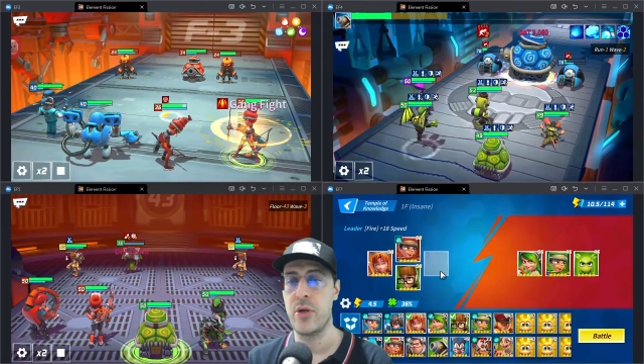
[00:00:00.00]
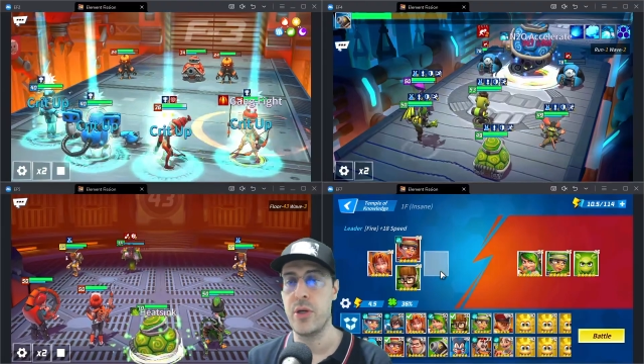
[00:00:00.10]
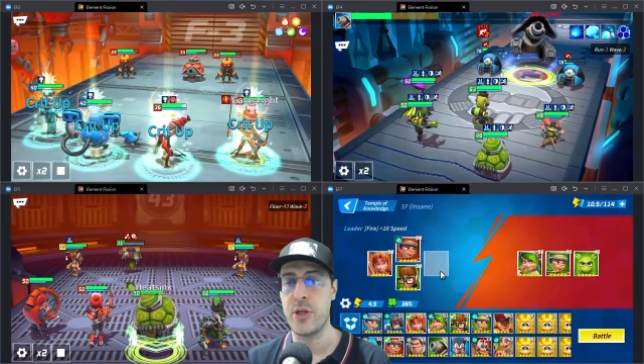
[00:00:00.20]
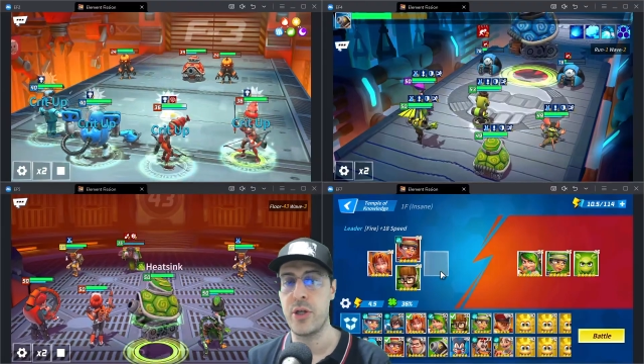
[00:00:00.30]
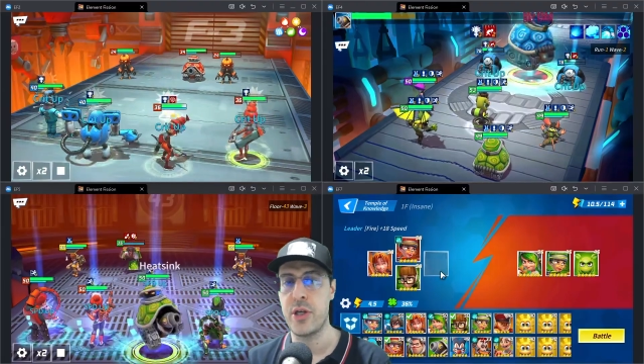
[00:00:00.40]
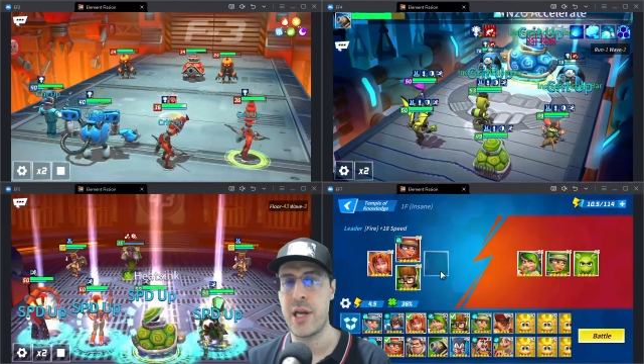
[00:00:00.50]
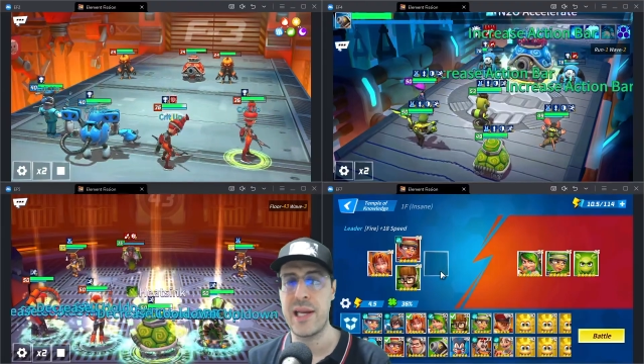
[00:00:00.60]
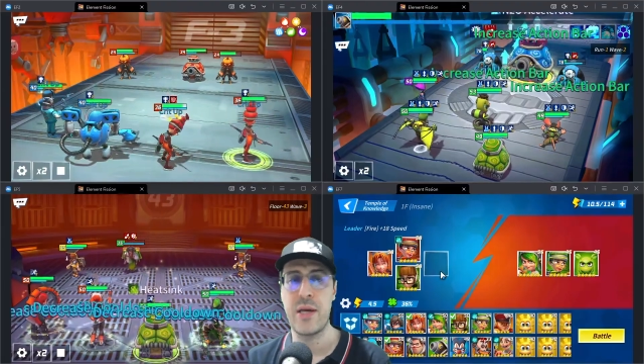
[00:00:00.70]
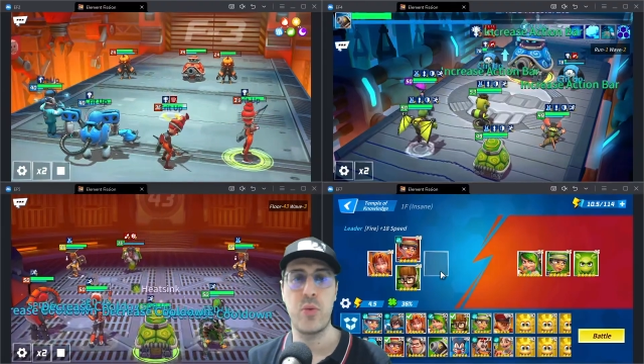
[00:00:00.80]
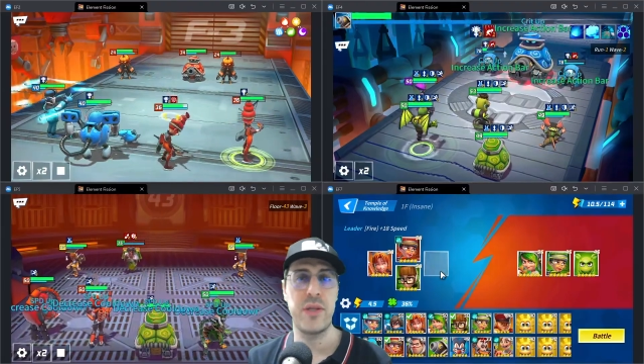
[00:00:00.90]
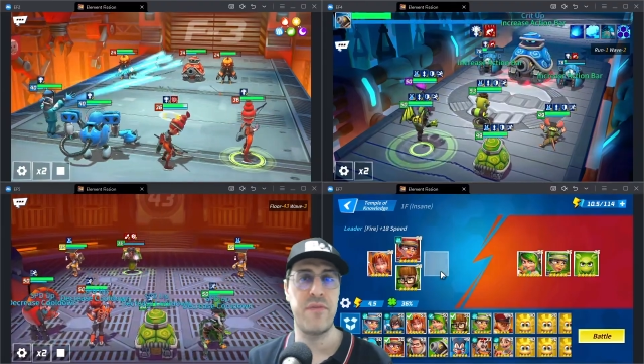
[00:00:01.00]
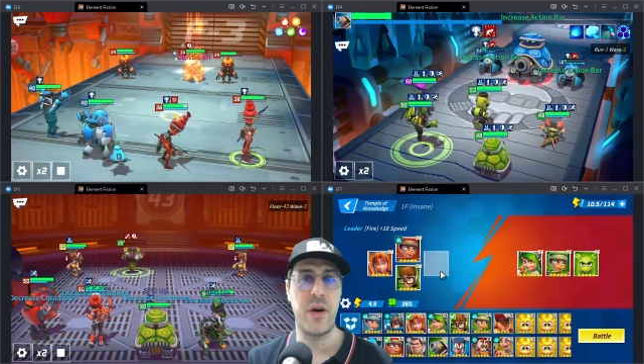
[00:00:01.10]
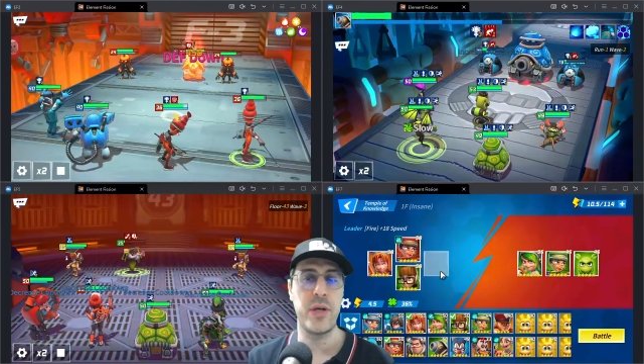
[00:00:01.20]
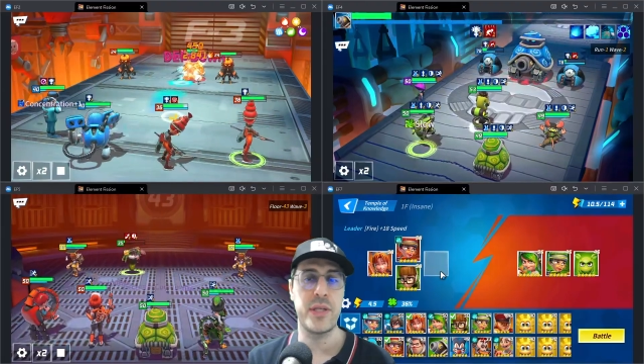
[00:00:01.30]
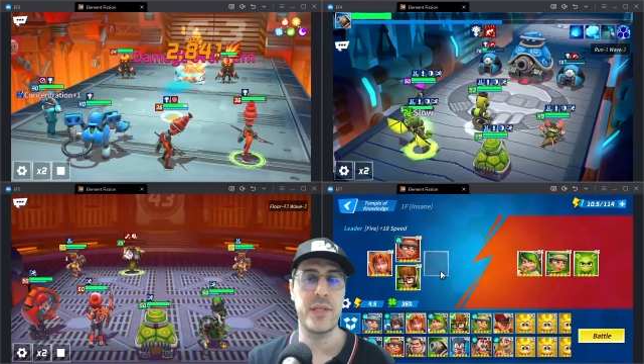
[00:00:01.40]
going to link with
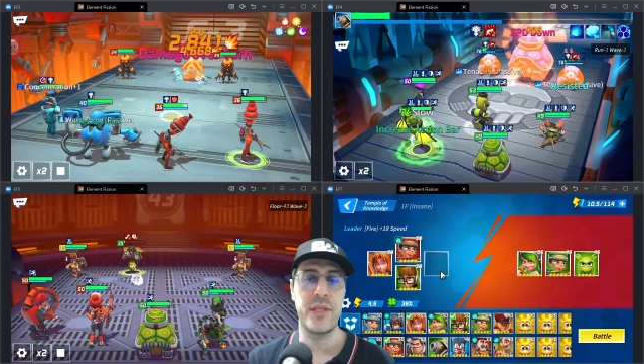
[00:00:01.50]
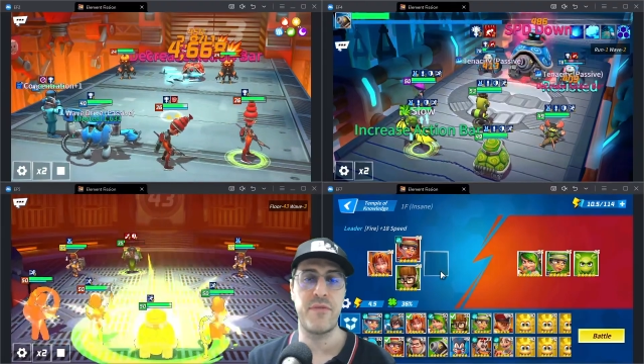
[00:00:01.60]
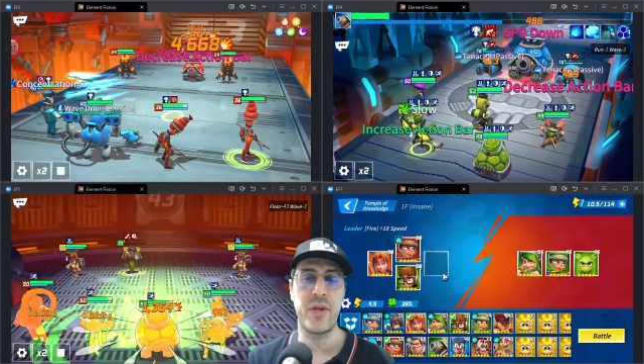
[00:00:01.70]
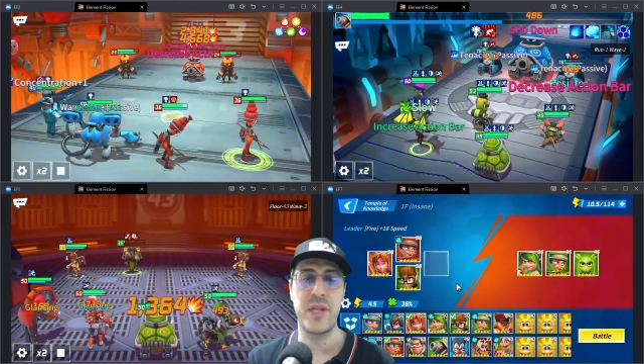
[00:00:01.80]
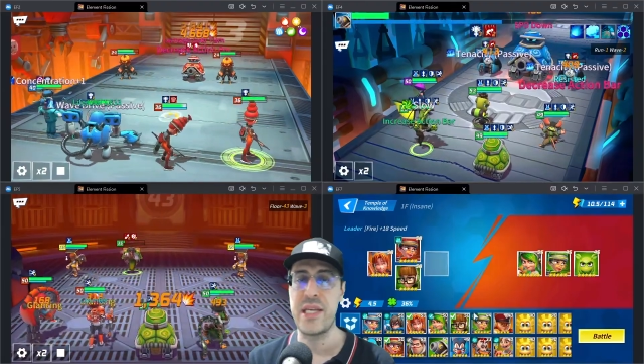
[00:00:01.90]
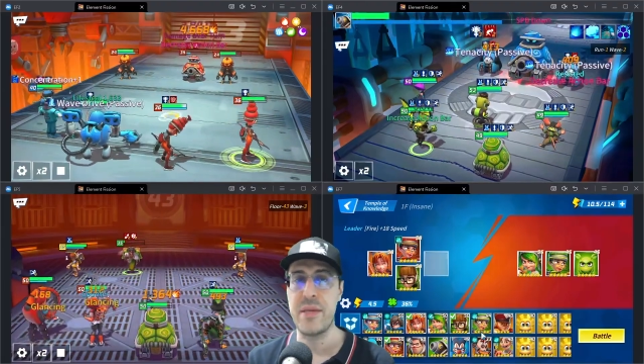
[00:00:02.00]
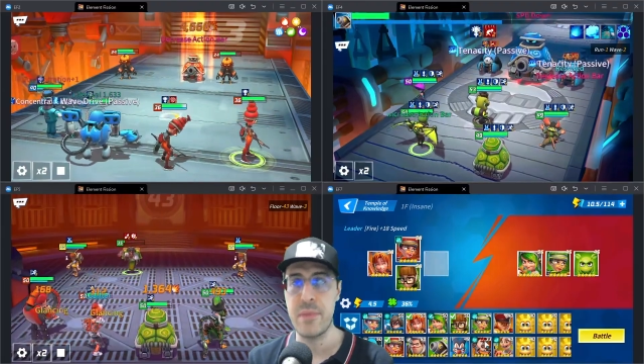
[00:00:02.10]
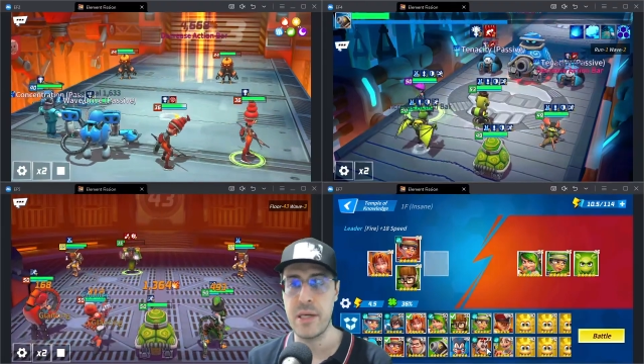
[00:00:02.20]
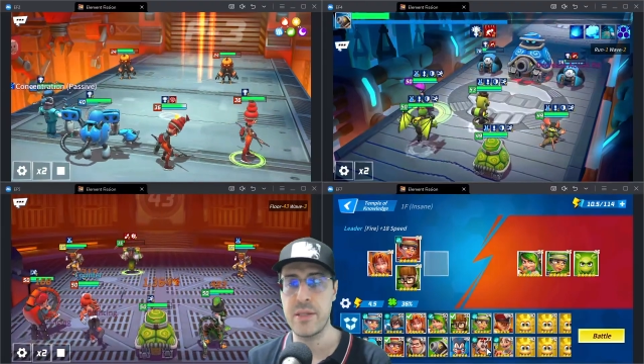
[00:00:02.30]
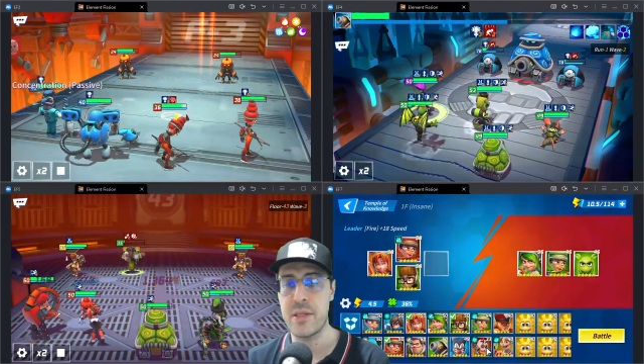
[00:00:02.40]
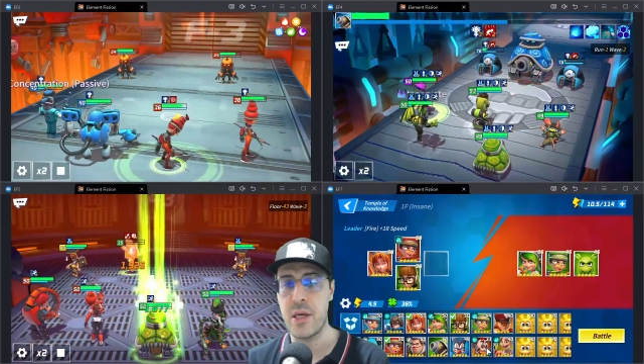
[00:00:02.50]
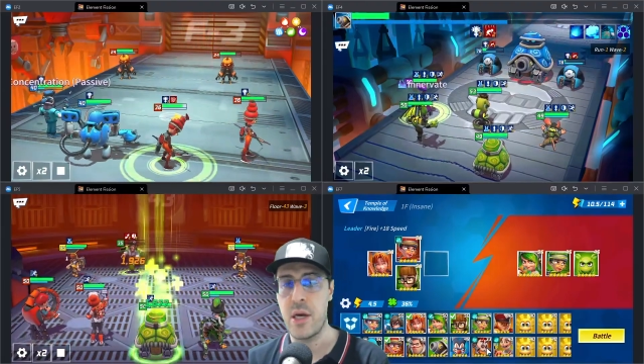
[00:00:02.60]
various different emails,